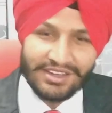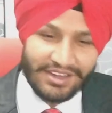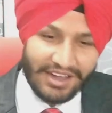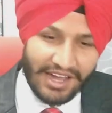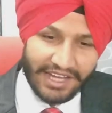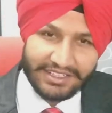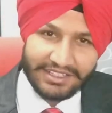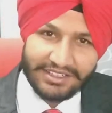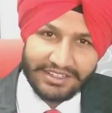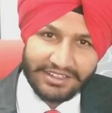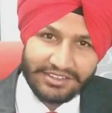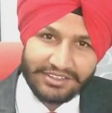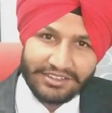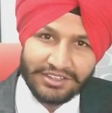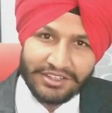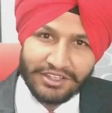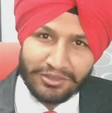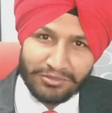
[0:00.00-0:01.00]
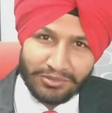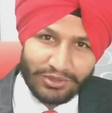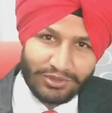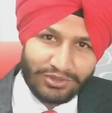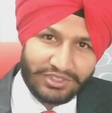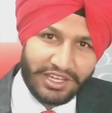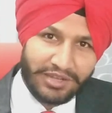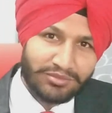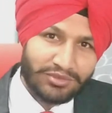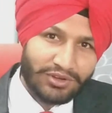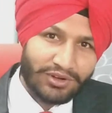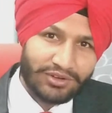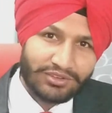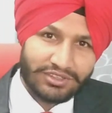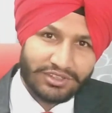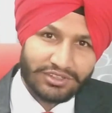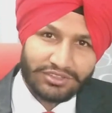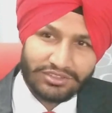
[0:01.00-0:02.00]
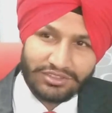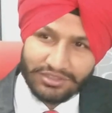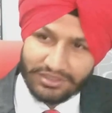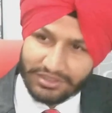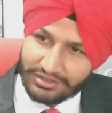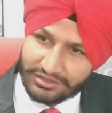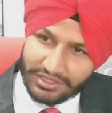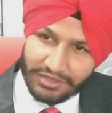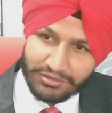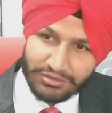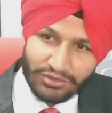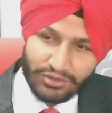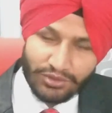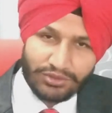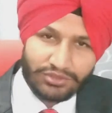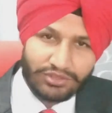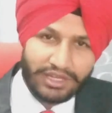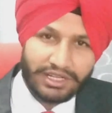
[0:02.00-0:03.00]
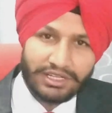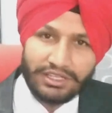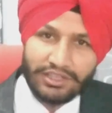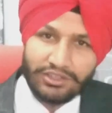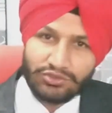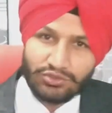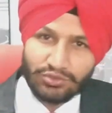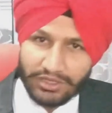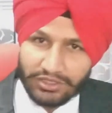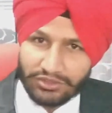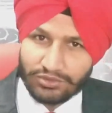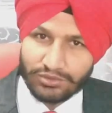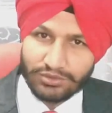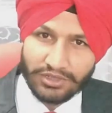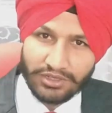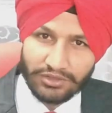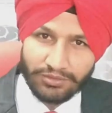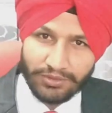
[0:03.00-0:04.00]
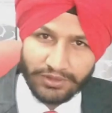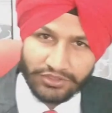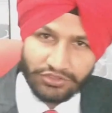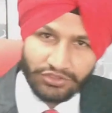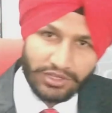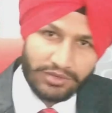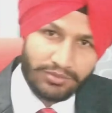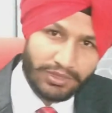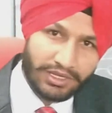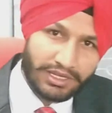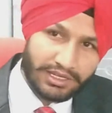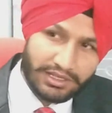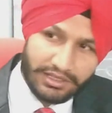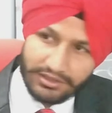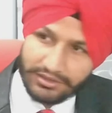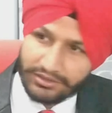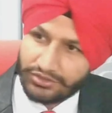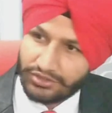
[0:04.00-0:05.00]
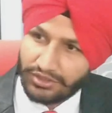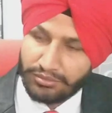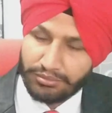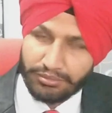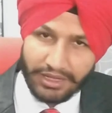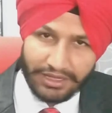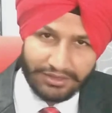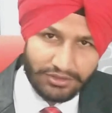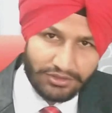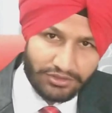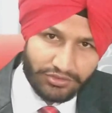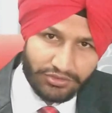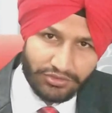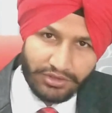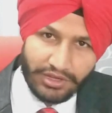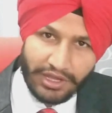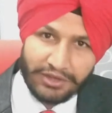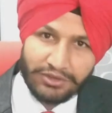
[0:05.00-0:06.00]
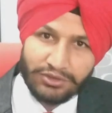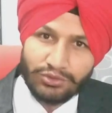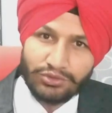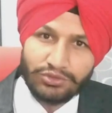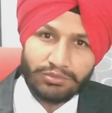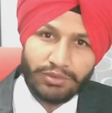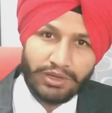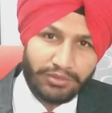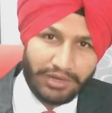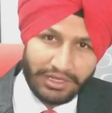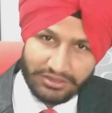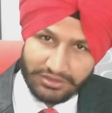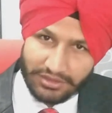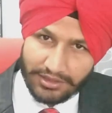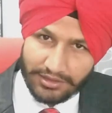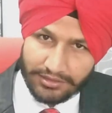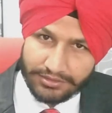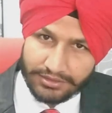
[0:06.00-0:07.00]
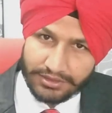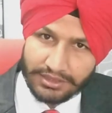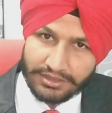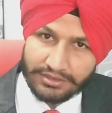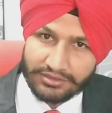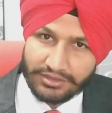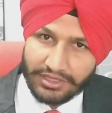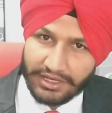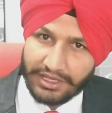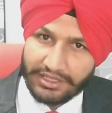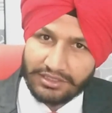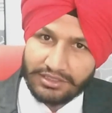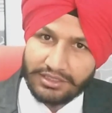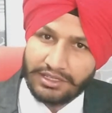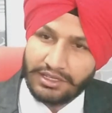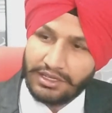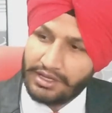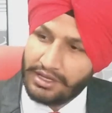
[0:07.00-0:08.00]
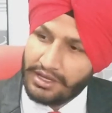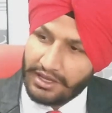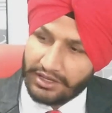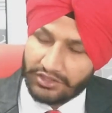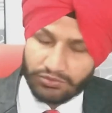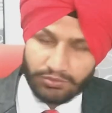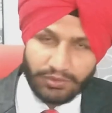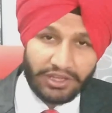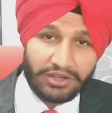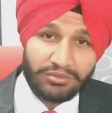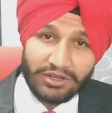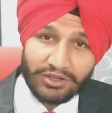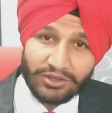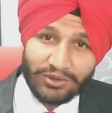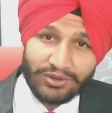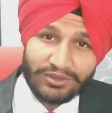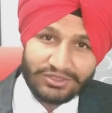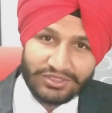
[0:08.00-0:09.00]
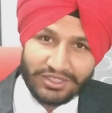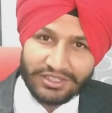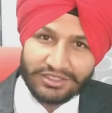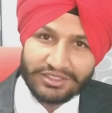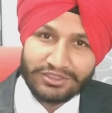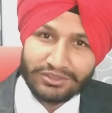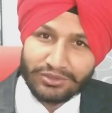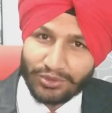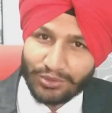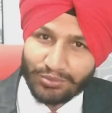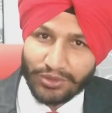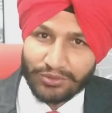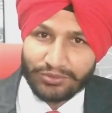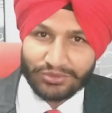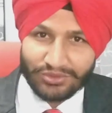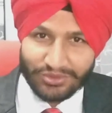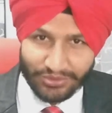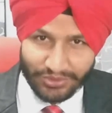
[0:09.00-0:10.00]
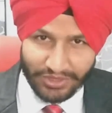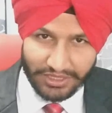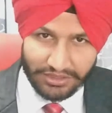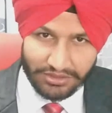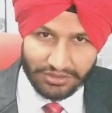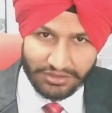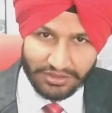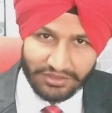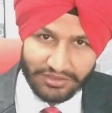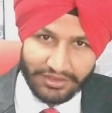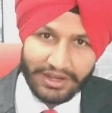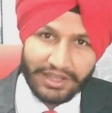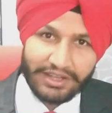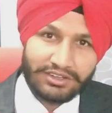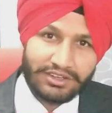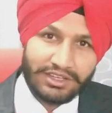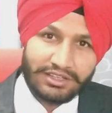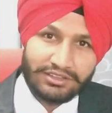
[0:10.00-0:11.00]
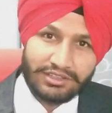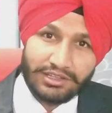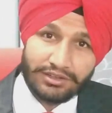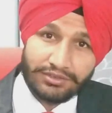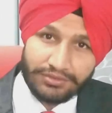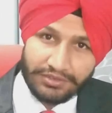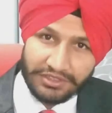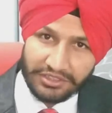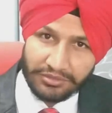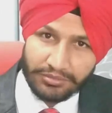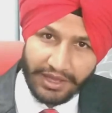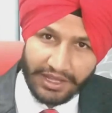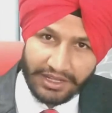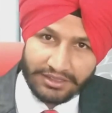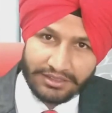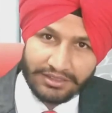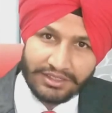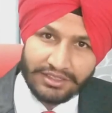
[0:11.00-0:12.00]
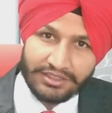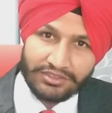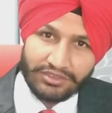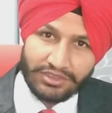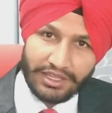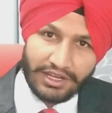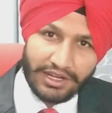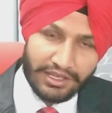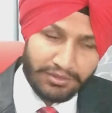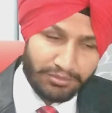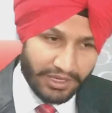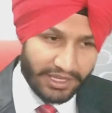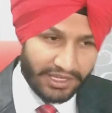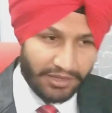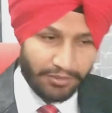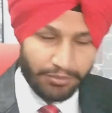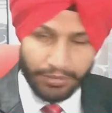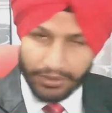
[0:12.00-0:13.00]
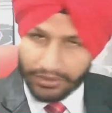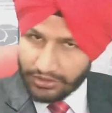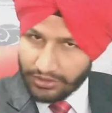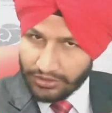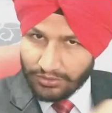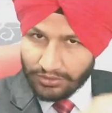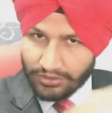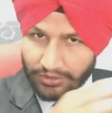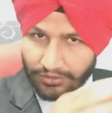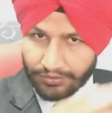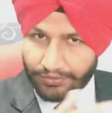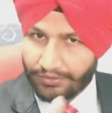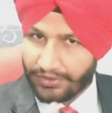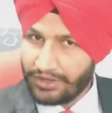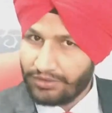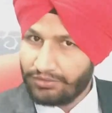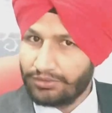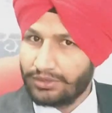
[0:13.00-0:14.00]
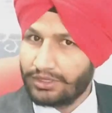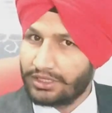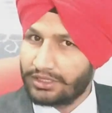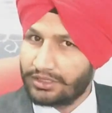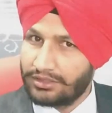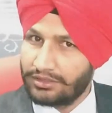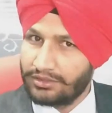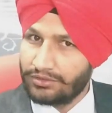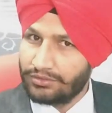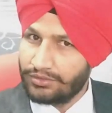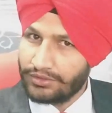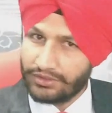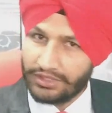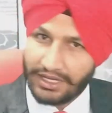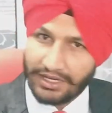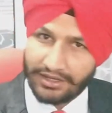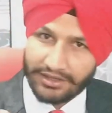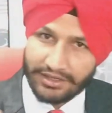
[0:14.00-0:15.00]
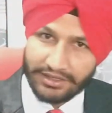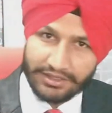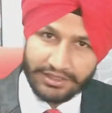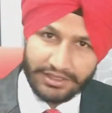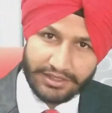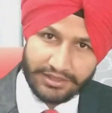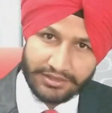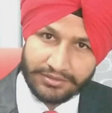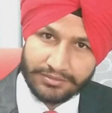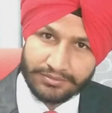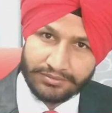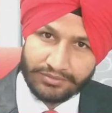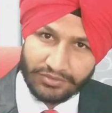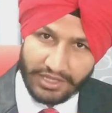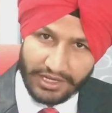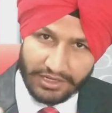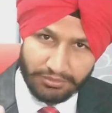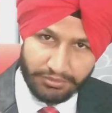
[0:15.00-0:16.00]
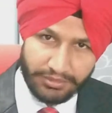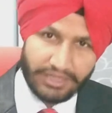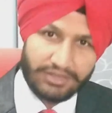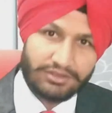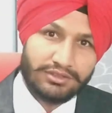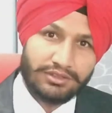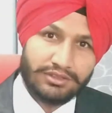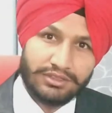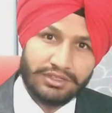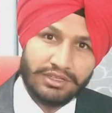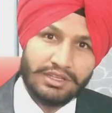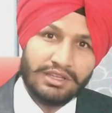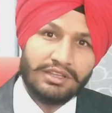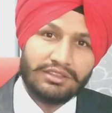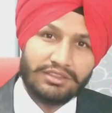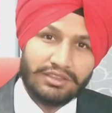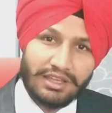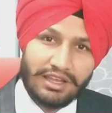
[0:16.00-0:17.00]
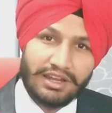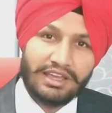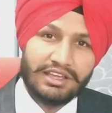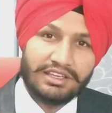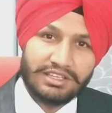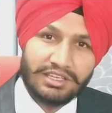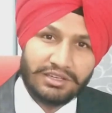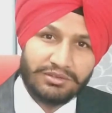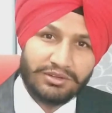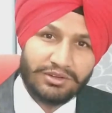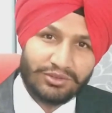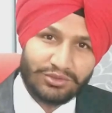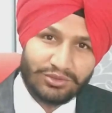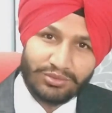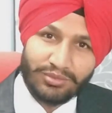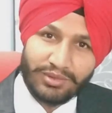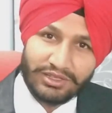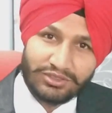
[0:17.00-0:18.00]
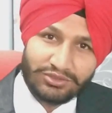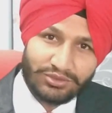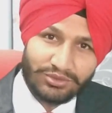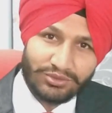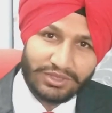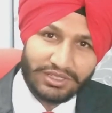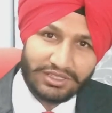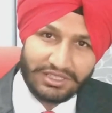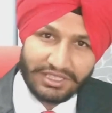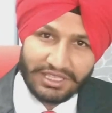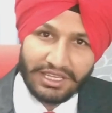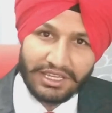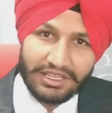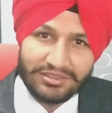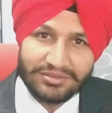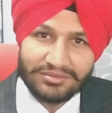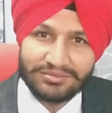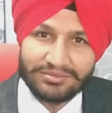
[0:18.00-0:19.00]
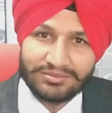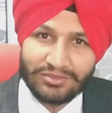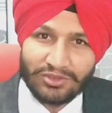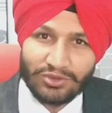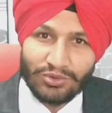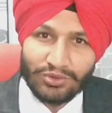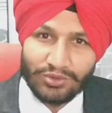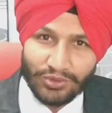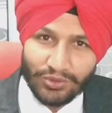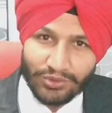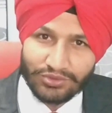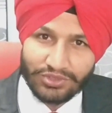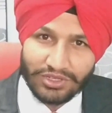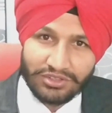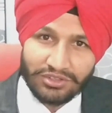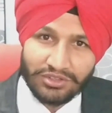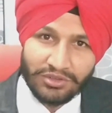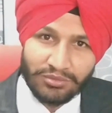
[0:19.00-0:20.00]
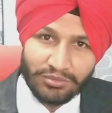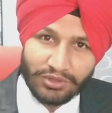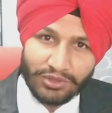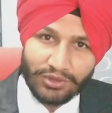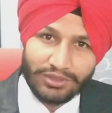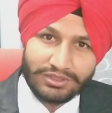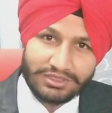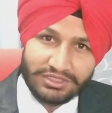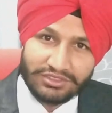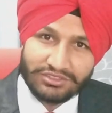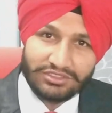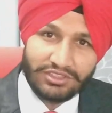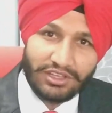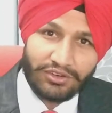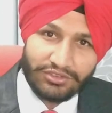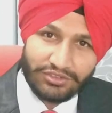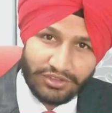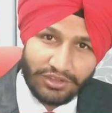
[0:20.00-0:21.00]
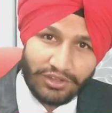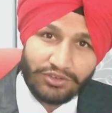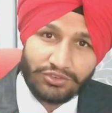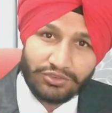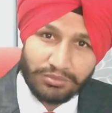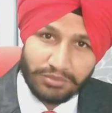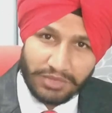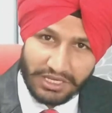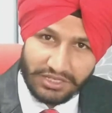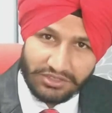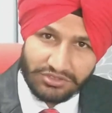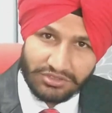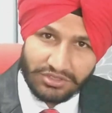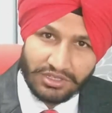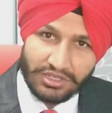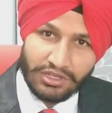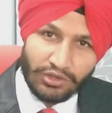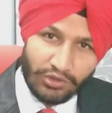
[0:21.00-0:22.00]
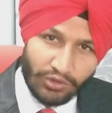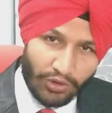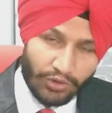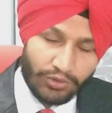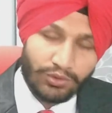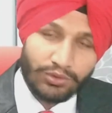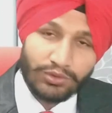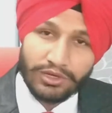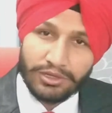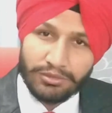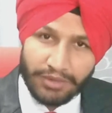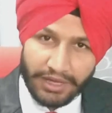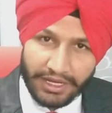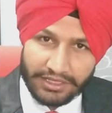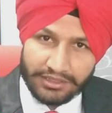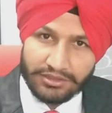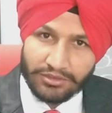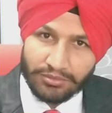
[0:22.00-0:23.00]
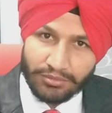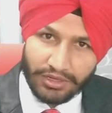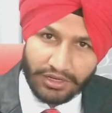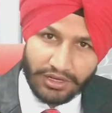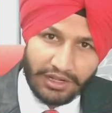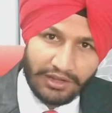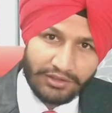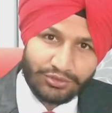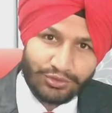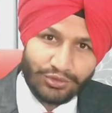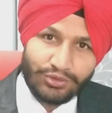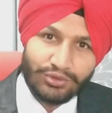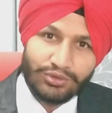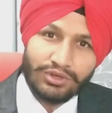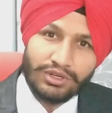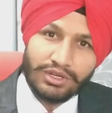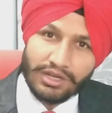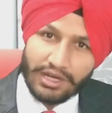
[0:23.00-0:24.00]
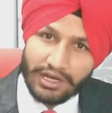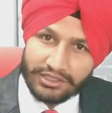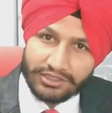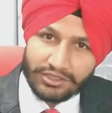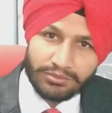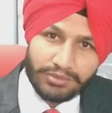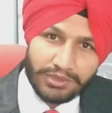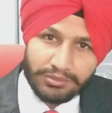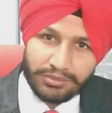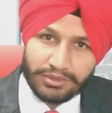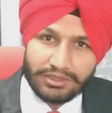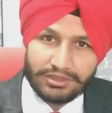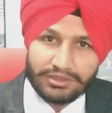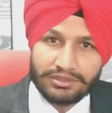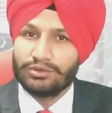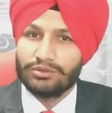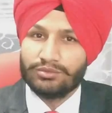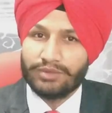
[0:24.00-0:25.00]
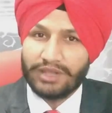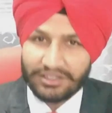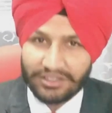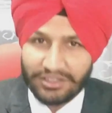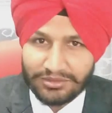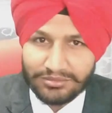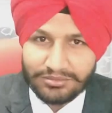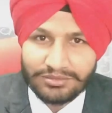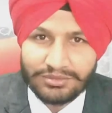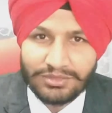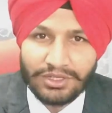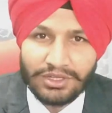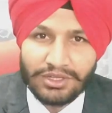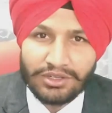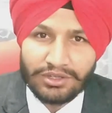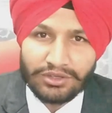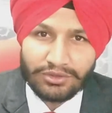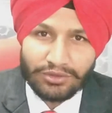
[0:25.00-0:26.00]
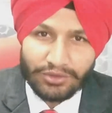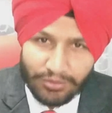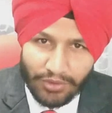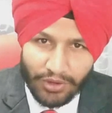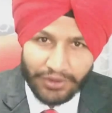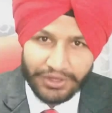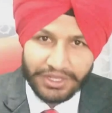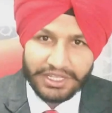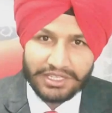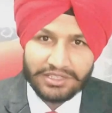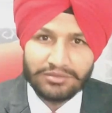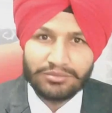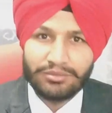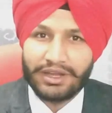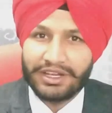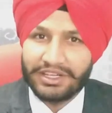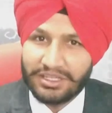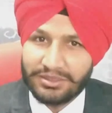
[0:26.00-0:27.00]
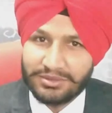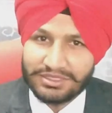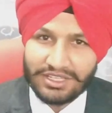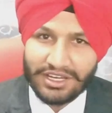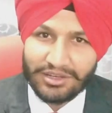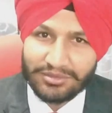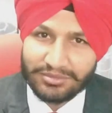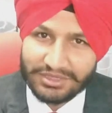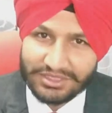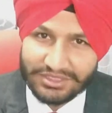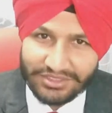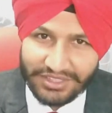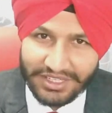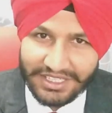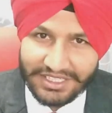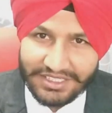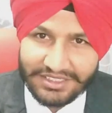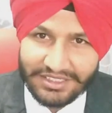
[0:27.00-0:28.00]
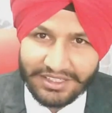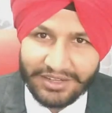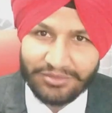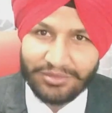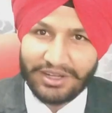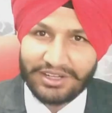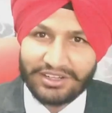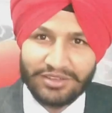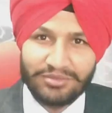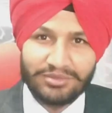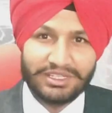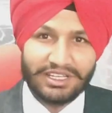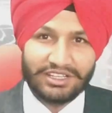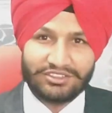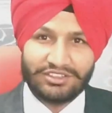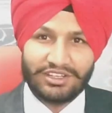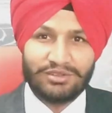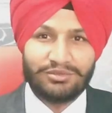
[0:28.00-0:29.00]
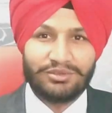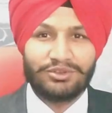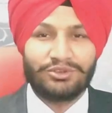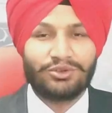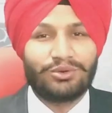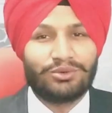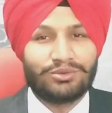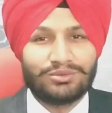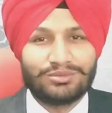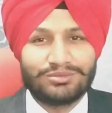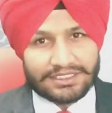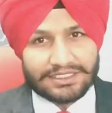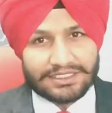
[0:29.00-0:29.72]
I did it because I am not just give those ideas to my student. First I pick some methods I use by myself. Then I experiment on certain group of students. Then I take their feedback. Then I make a particular framework for that idea, that method. Then I give it to my student again to use it because it's a research based. Not only mine but also other people. Welcome. Good morning. My name is Abhi Singh and welcome in SLV show.